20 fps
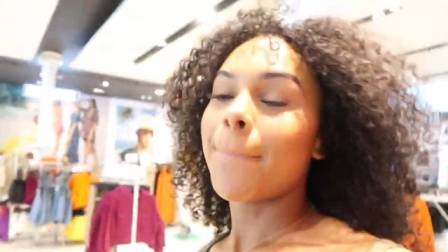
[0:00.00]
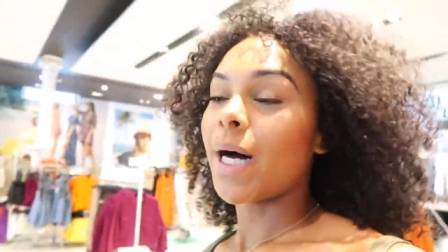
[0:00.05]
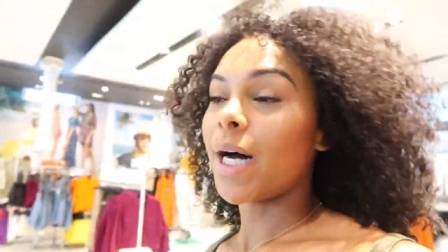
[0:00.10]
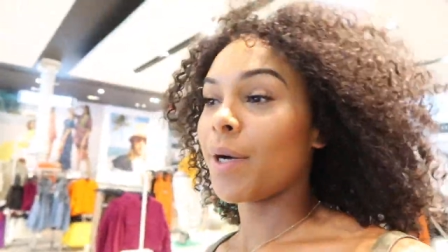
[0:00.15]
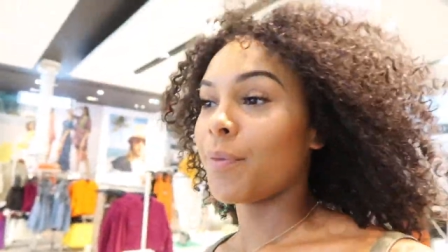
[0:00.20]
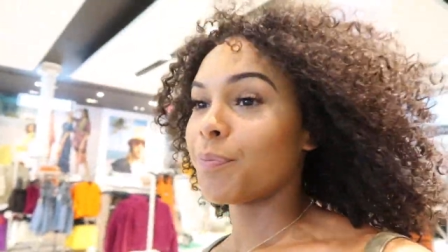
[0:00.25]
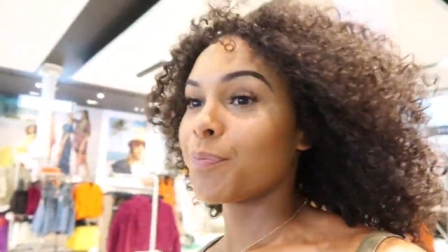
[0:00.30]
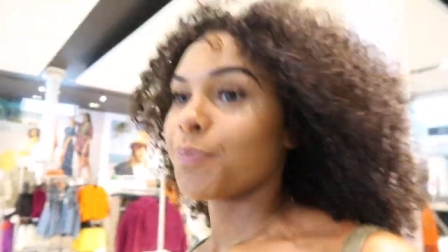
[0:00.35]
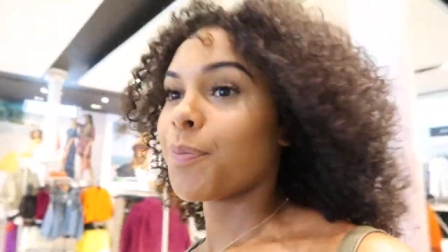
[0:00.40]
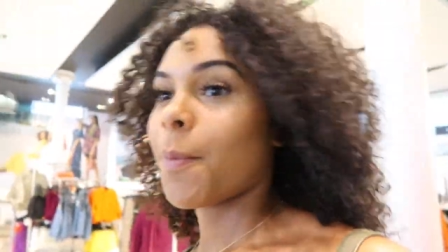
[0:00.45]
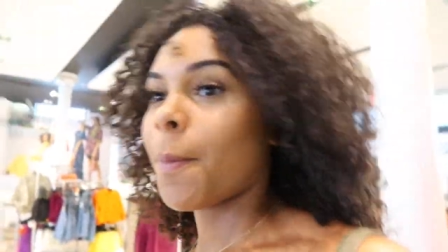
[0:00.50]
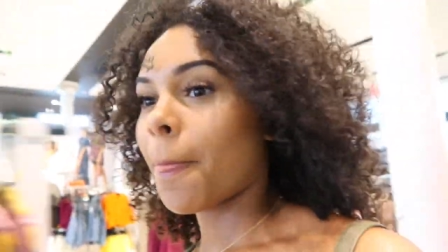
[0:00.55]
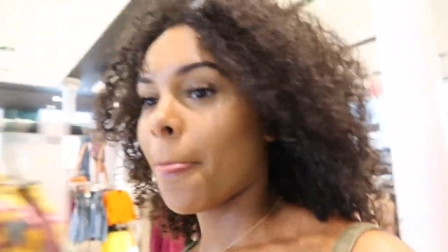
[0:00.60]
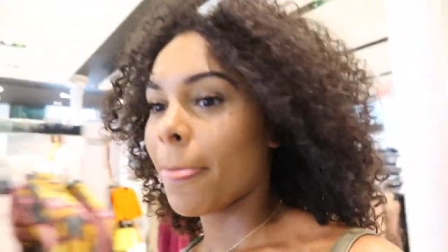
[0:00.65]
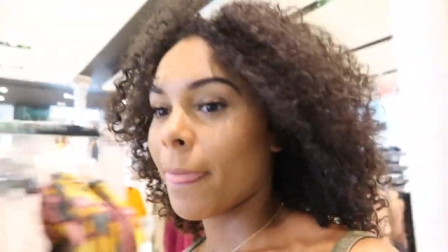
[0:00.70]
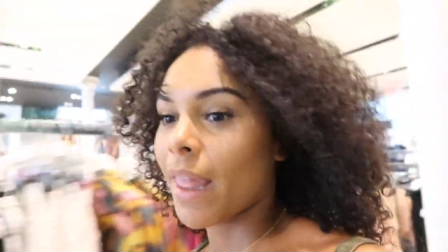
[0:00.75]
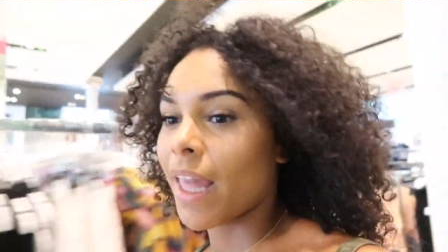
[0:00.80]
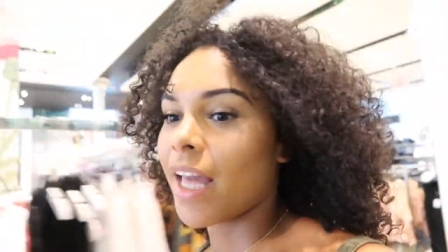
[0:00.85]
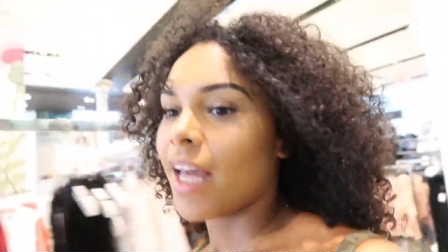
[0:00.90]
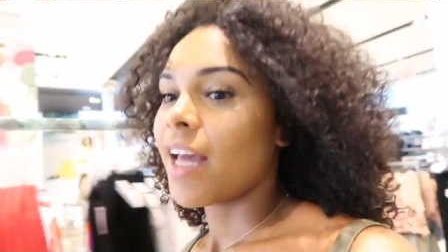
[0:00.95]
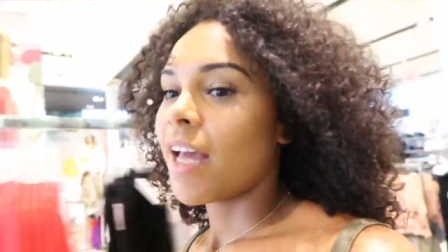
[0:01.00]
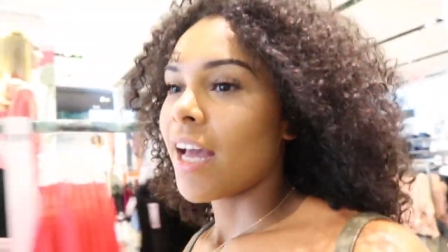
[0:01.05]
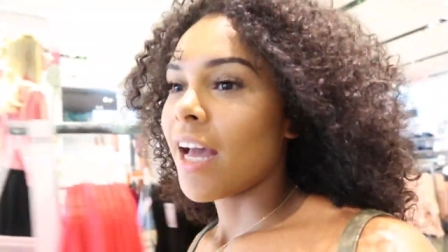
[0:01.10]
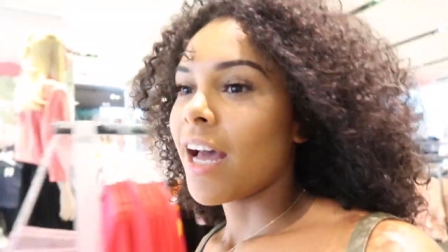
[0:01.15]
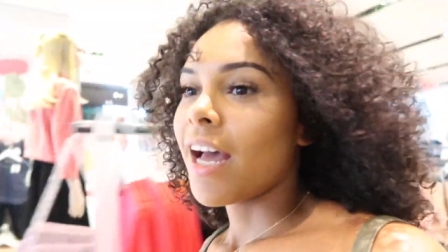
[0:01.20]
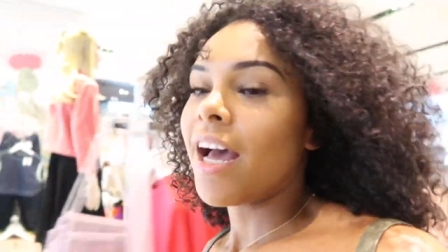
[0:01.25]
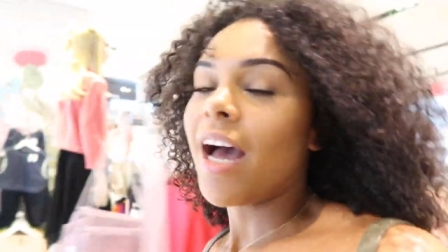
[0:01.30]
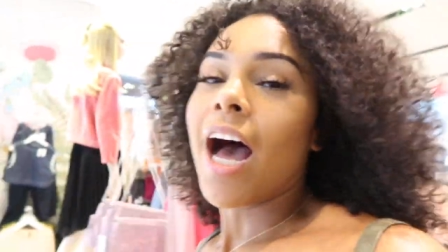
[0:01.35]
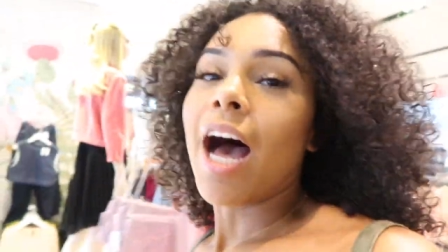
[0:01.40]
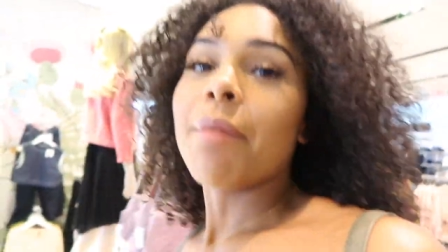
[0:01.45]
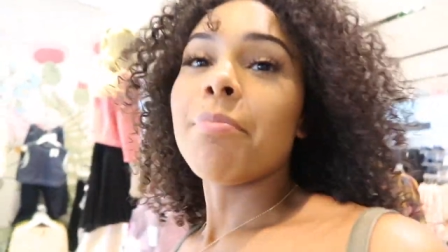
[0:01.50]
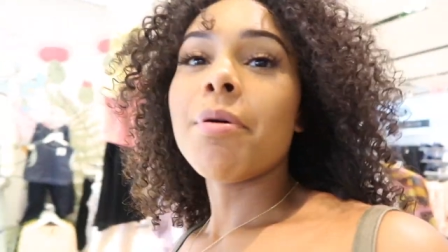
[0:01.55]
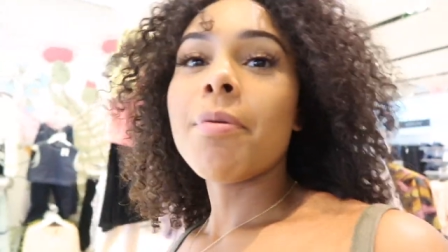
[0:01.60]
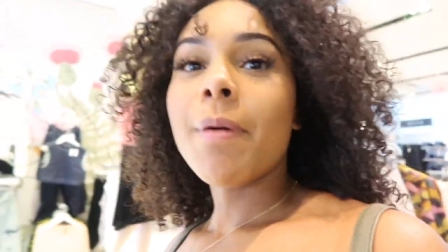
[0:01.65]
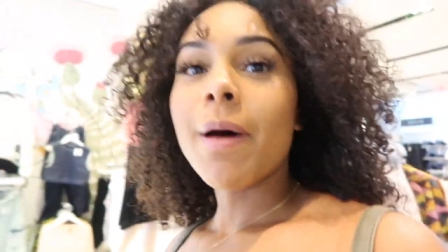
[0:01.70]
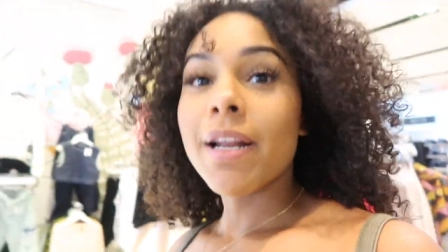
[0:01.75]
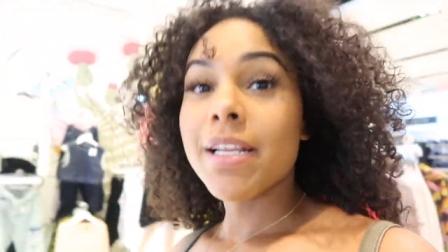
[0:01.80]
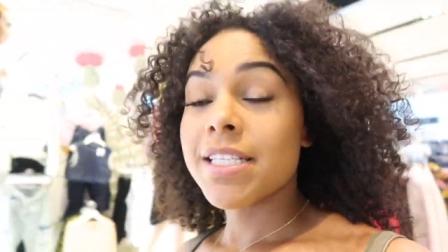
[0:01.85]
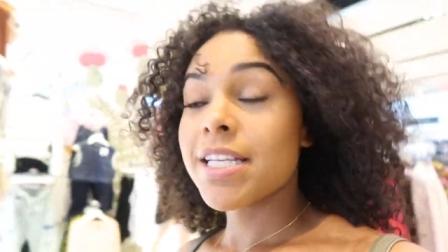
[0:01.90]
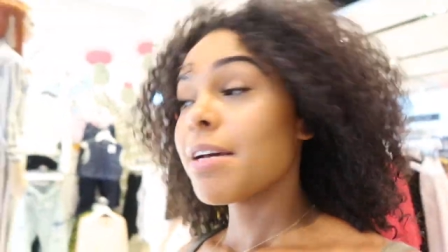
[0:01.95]
But I'm
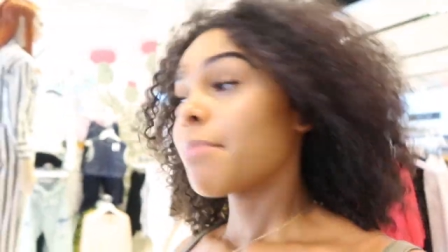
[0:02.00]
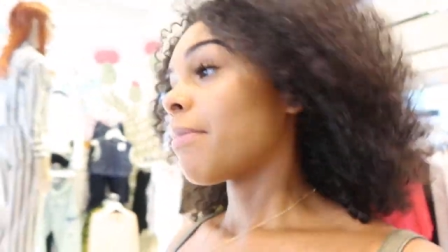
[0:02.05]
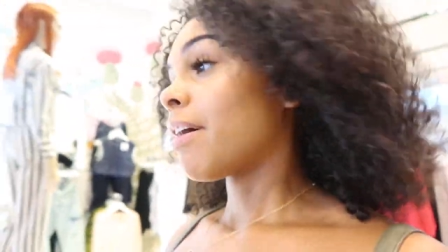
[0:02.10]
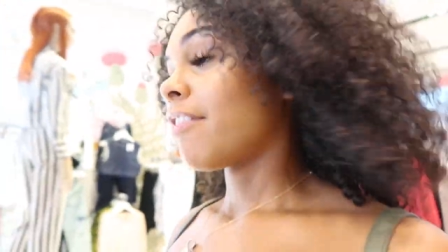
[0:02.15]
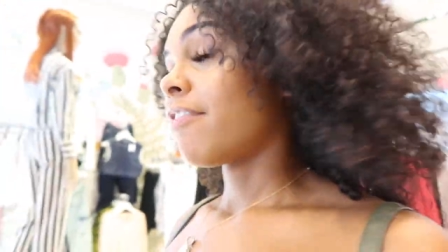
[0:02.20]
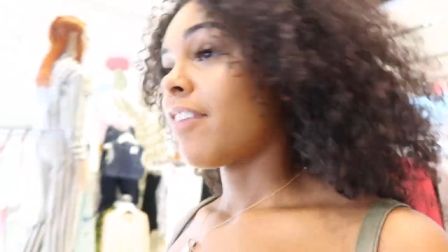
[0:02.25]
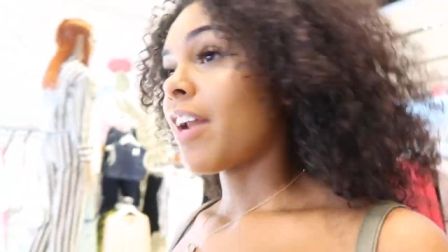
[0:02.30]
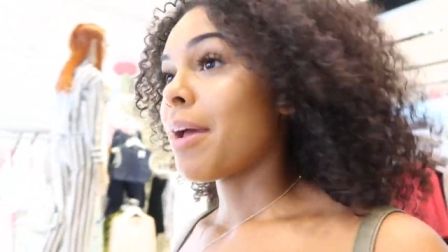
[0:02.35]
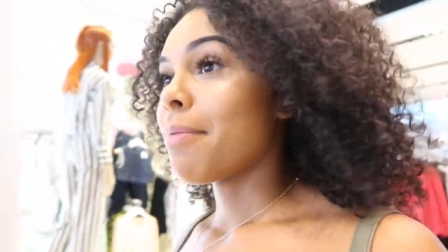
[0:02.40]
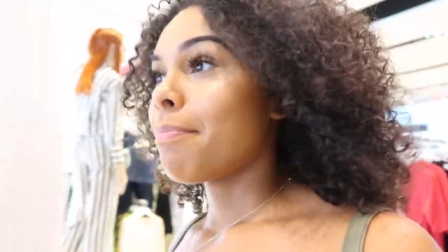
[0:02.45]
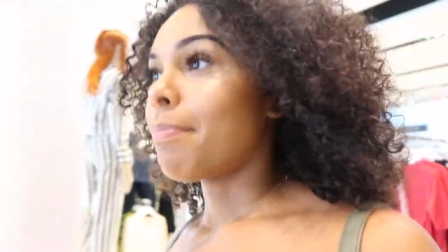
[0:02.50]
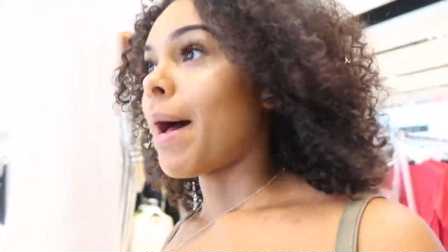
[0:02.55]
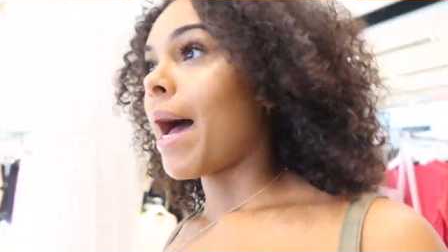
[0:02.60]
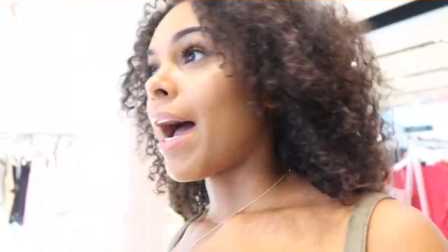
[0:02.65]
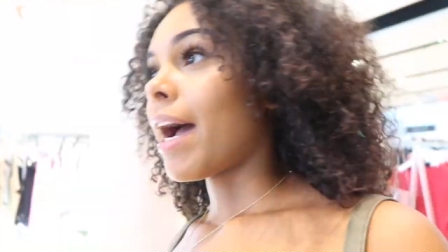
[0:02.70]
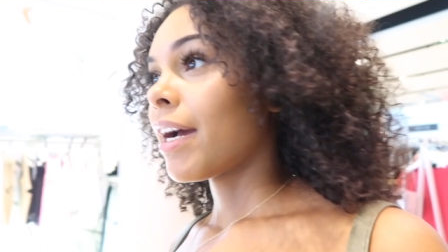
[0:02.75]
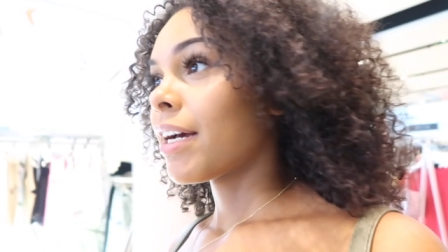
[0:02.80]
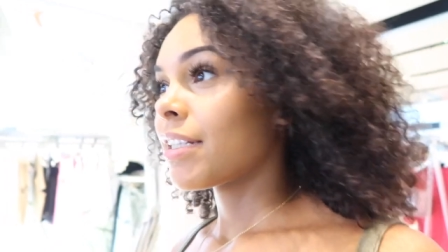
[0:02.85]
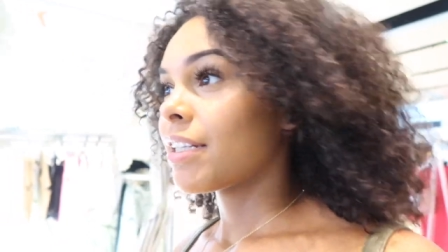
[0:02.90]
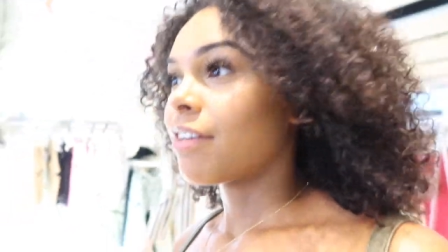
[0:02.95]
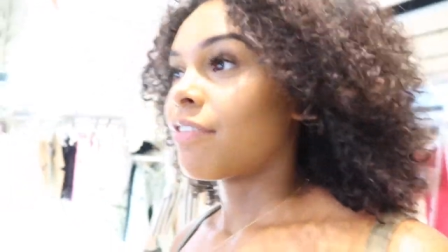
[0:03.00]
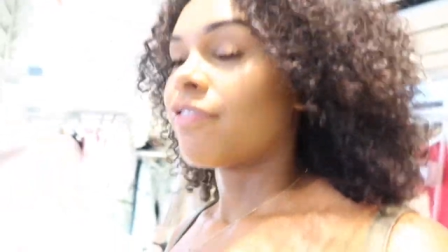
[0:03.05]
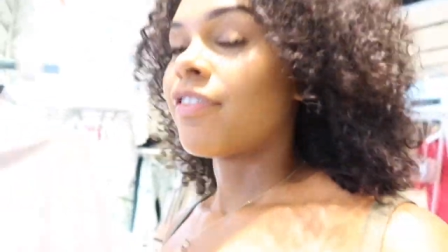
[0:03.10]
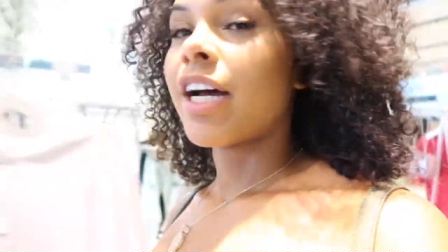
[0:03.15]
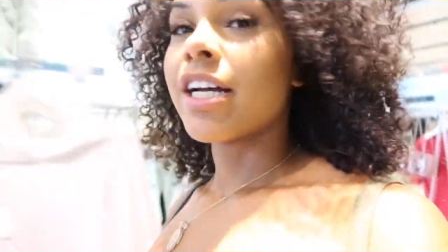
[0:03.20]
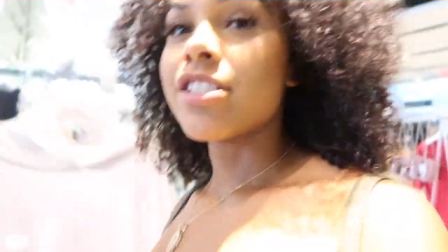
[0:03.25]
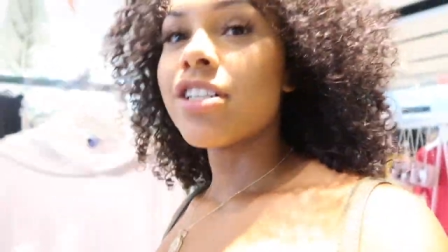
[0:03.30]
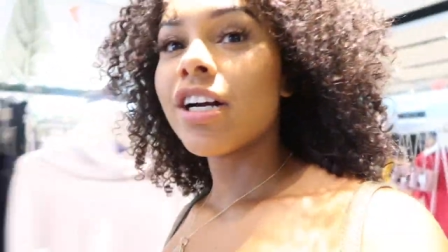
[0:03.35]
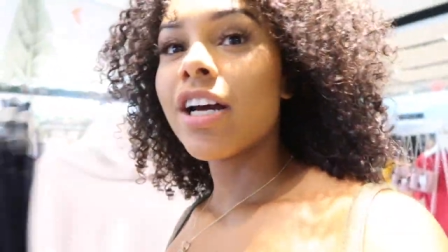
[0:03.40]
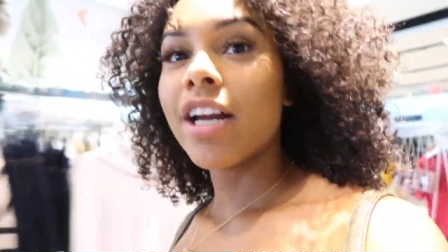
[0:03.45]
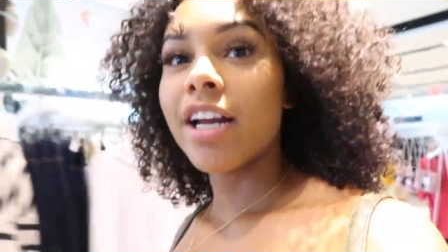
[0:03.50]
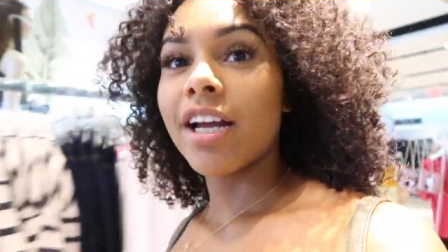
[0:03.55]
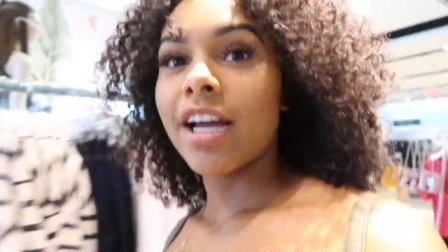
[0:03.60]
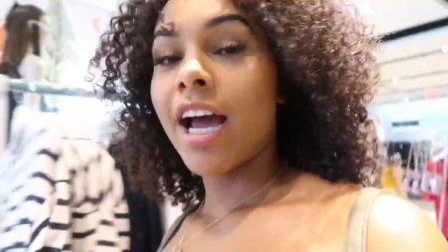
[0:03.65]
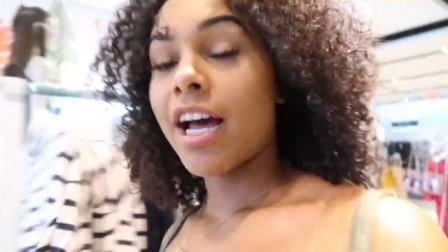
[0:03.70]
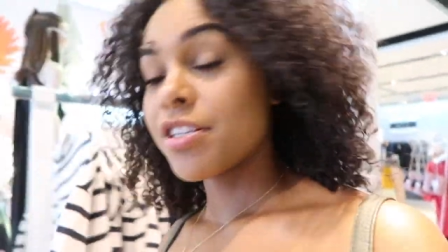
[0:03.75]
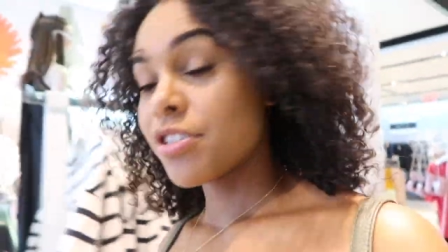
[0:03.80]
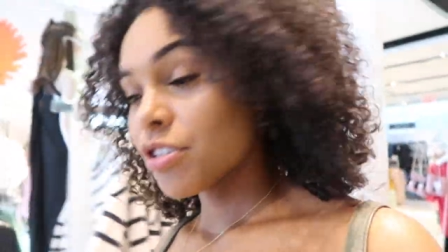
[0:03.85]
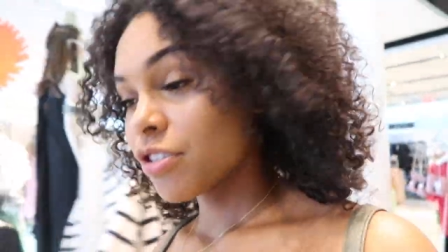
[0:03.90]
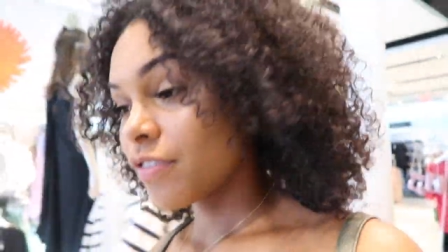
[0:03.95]
about to take my flight back. The flights are getting
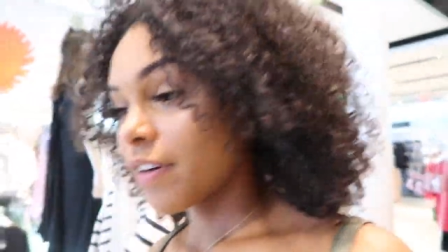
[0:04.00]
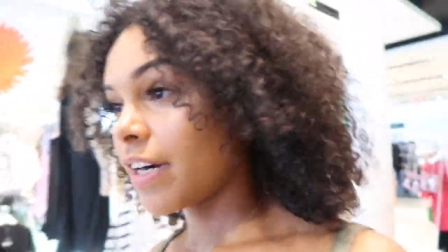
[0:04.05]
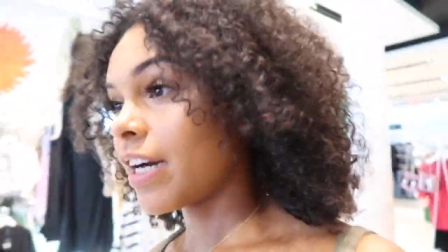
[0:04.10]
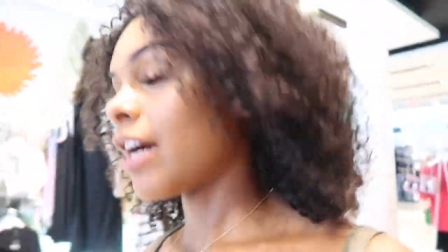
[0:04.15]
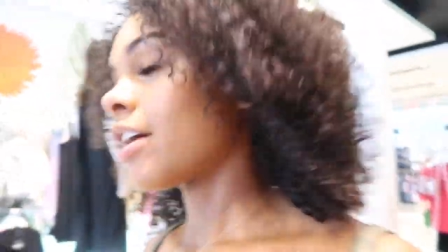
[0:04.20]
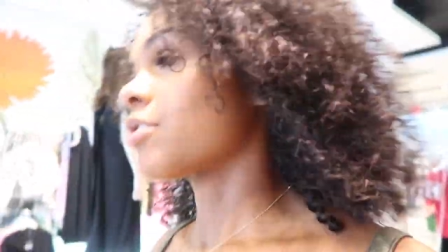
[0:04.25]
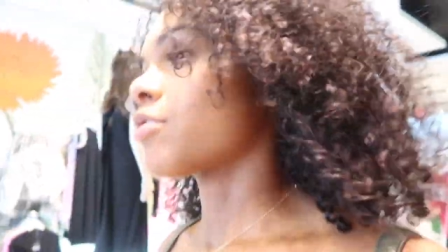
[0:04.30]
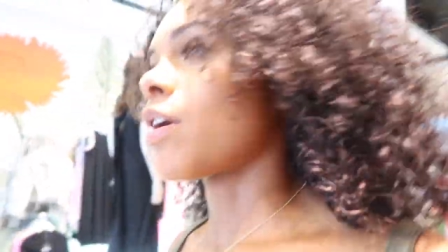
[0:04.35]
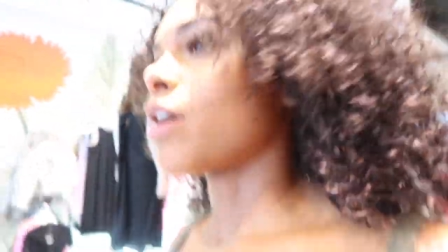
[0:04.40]
canceled right now,